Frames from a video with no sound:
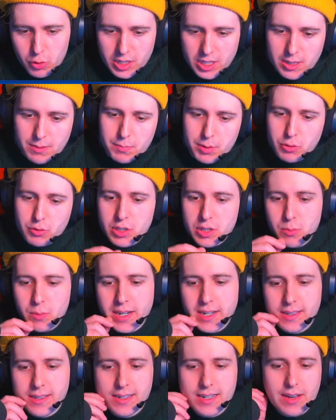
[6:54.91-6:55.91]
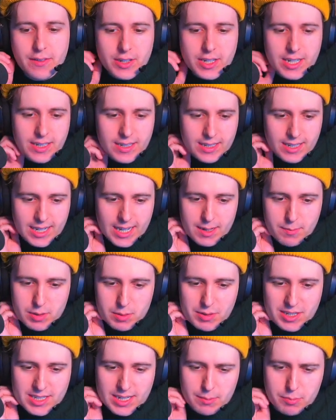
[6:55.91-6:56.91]
the boatswain and the navigator came to
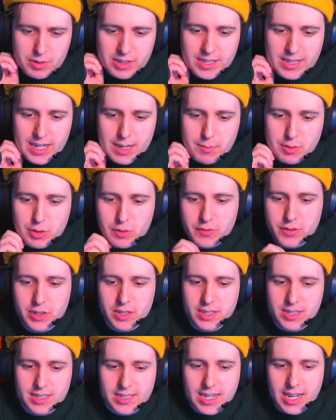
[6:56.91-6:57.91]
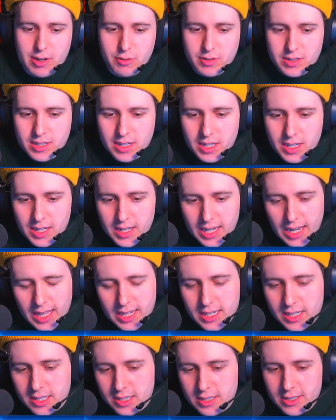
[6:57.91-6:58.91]
me separately, claiming to have heard a sound like
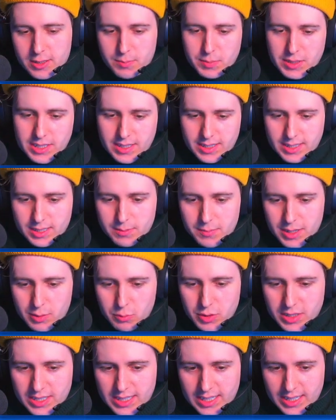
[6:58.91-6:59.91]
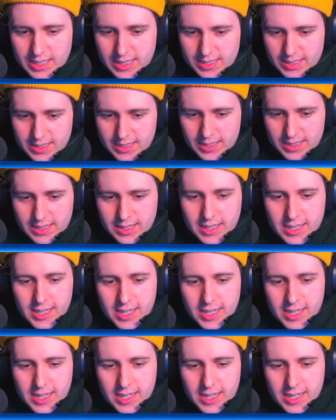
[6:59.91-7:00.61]
a heartbeat as the men were digging yesterday.